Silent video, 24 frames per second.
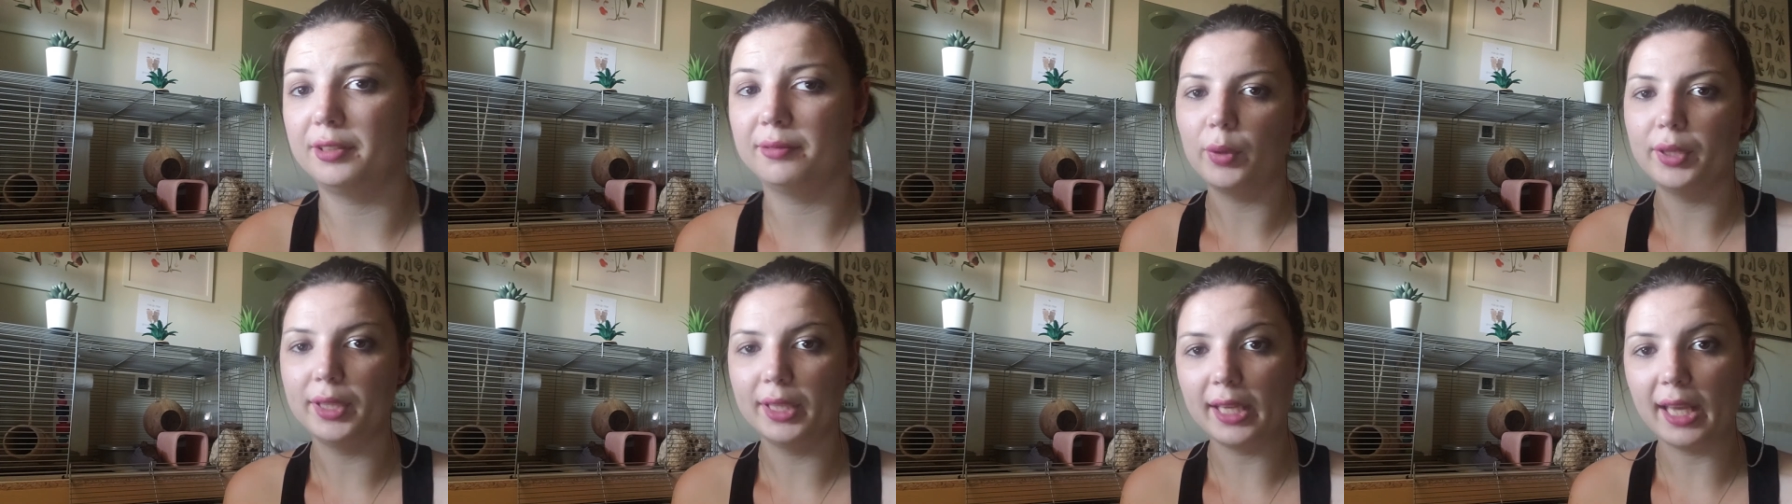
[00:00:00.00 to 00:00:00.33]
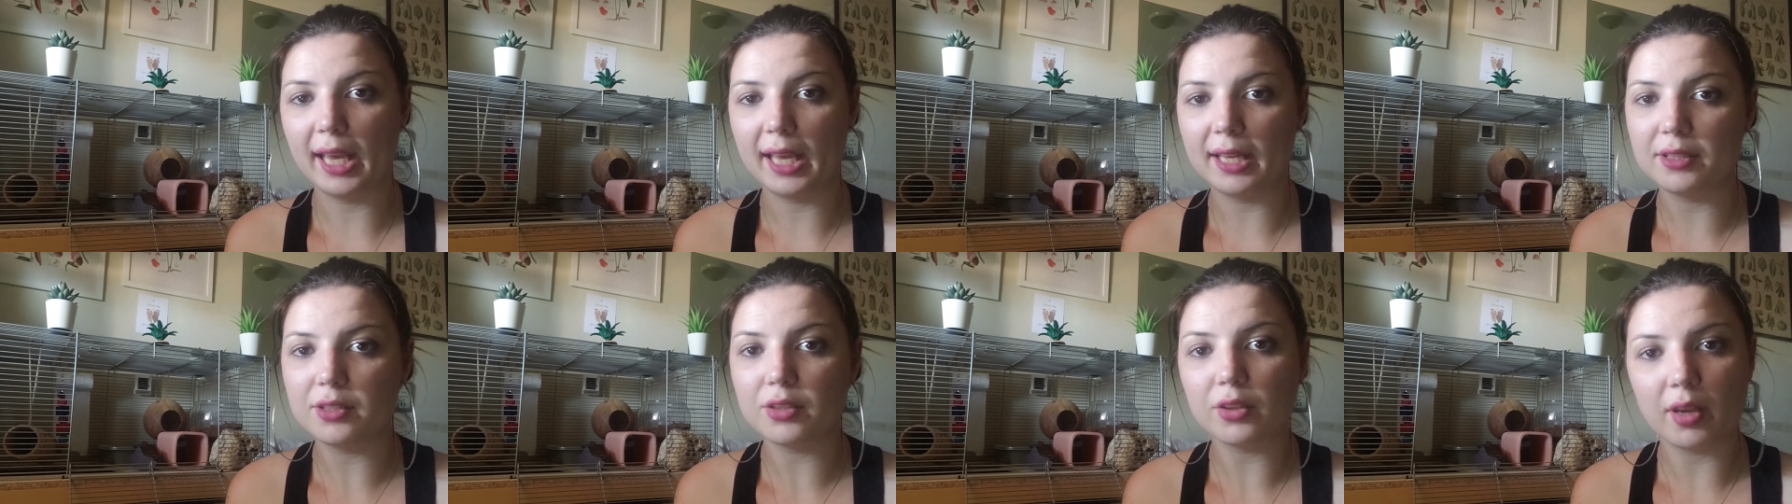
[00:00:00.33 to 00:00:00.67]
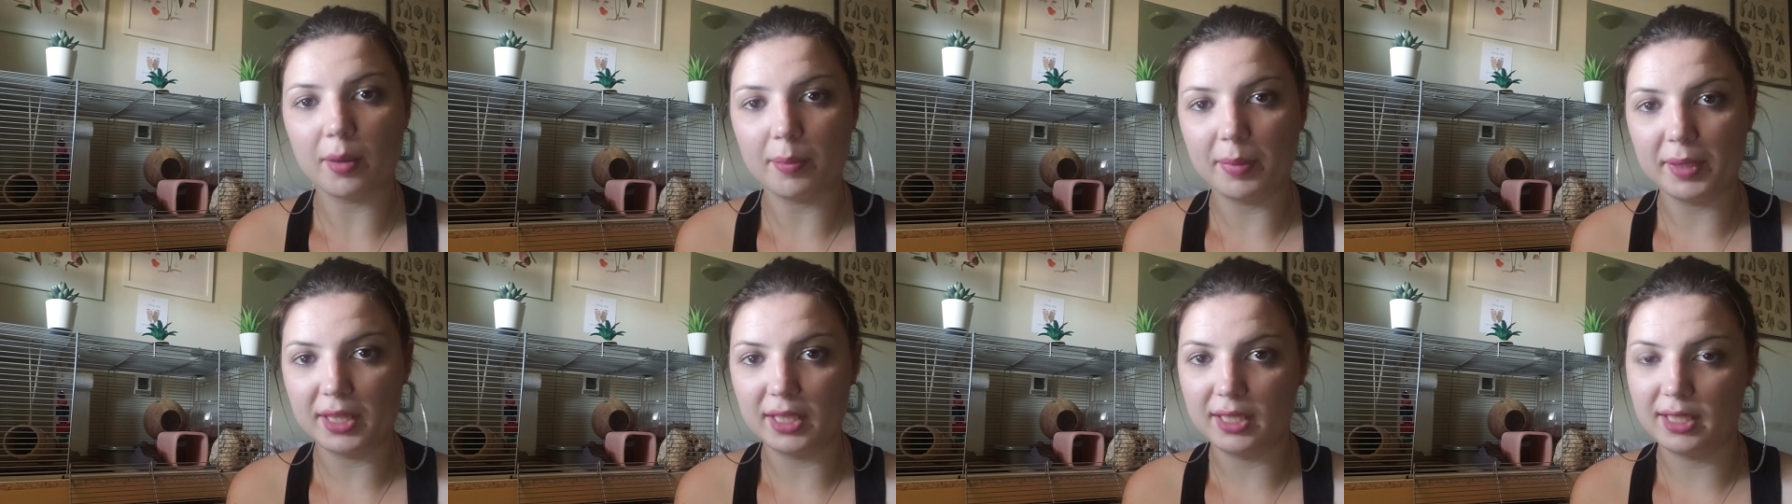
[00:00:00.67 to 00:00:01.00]
When the cats look
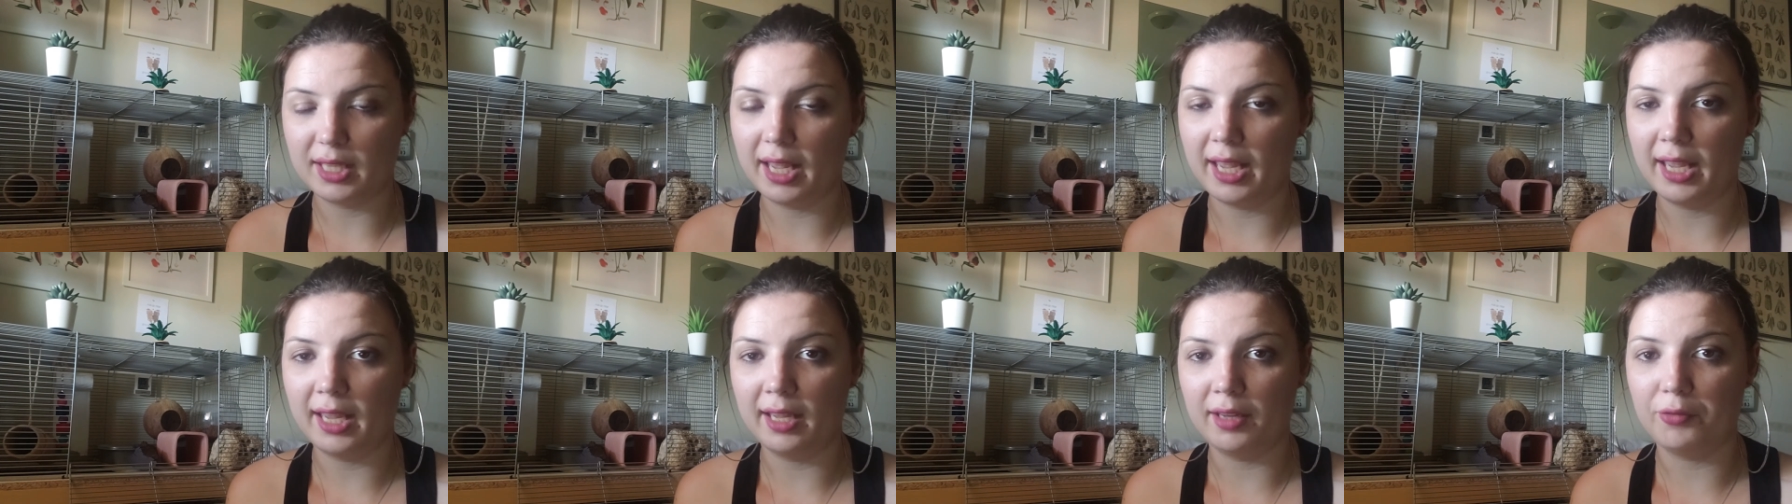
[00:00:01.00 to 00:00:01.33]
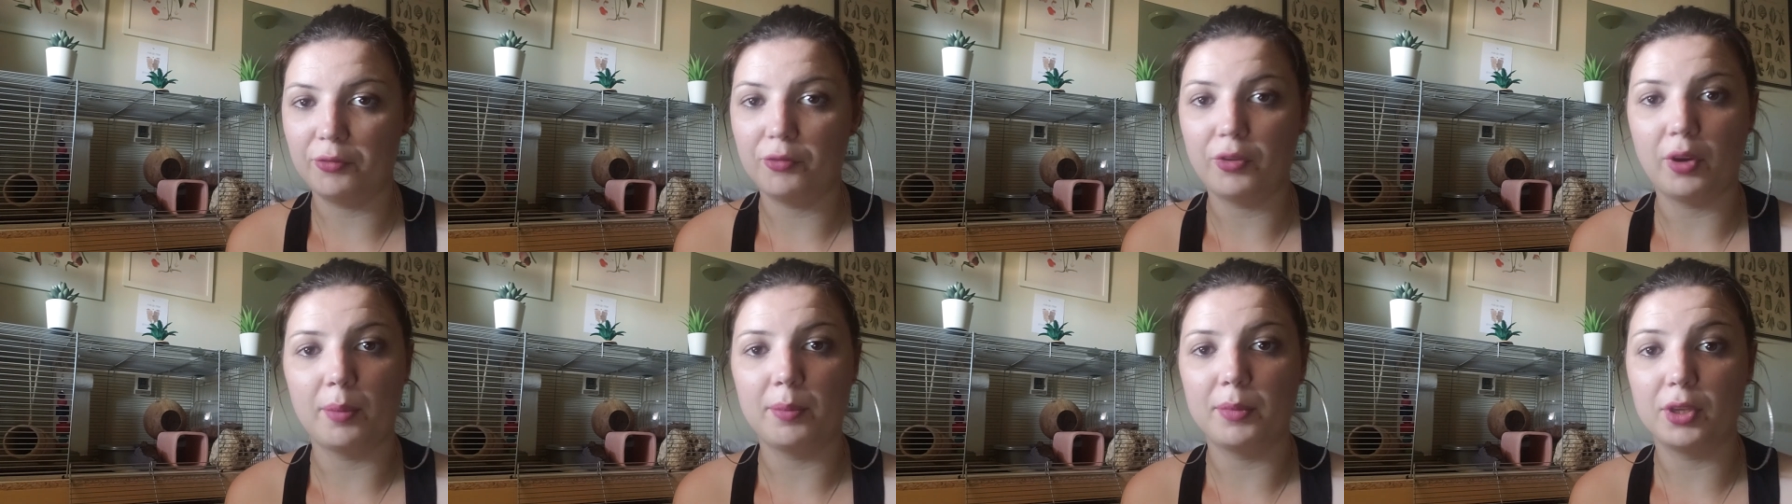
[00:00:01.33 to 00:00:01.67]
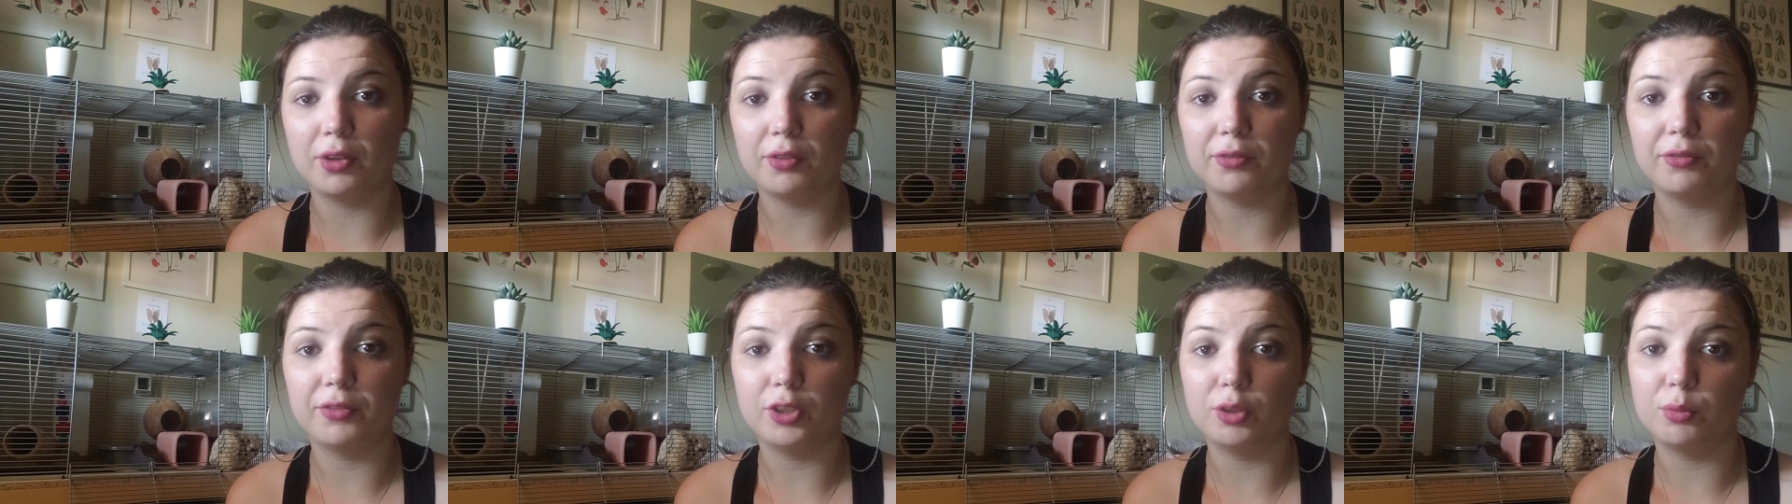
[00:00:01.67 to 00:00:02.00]
up at the tank, from
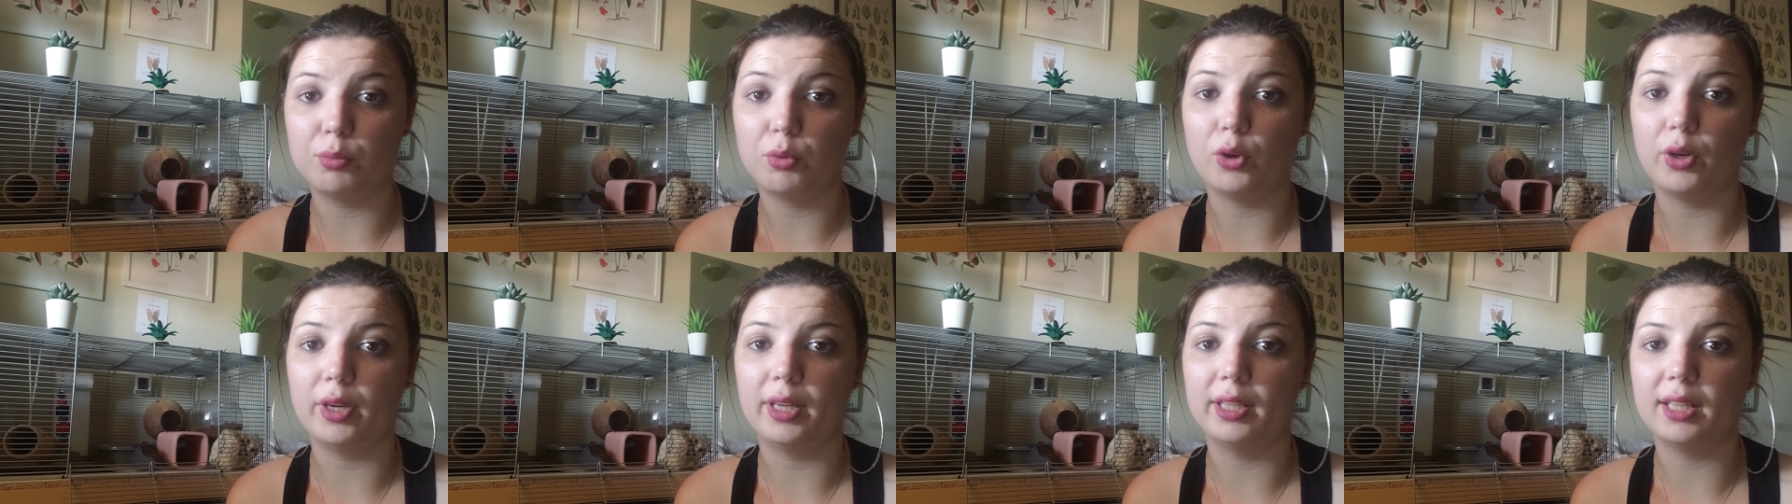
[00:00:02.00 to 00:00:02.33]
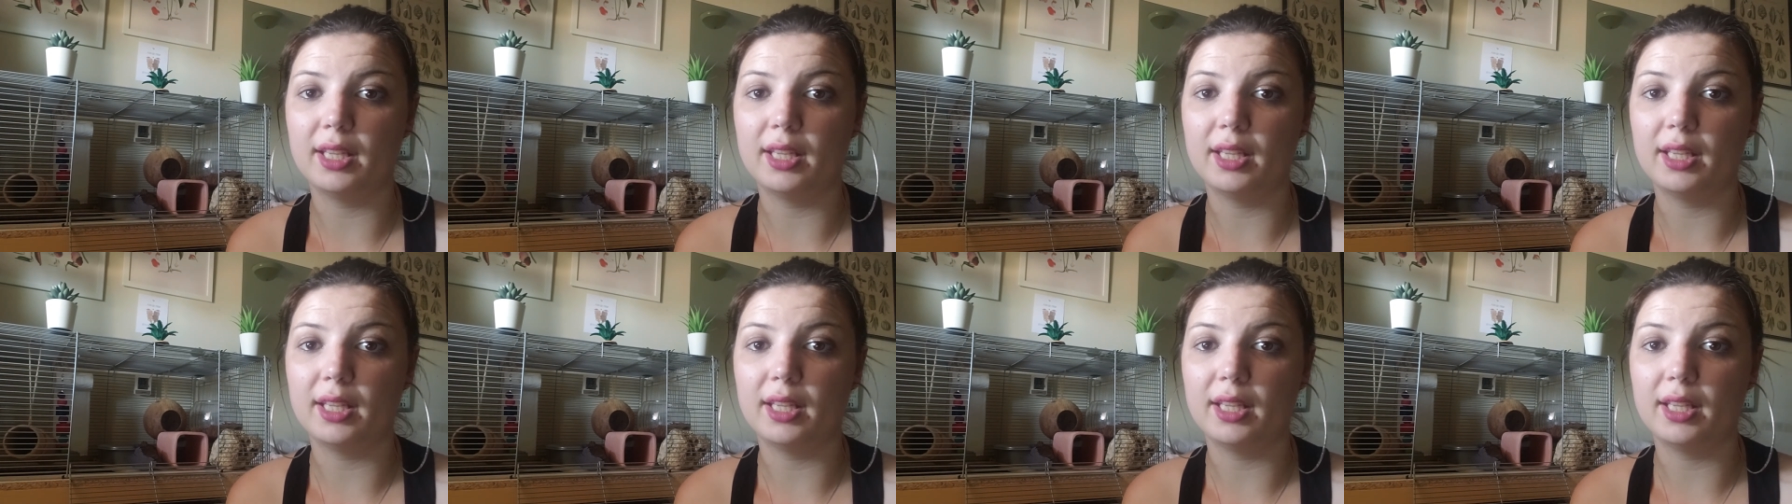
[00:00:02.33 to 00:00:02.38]
their viewpoint,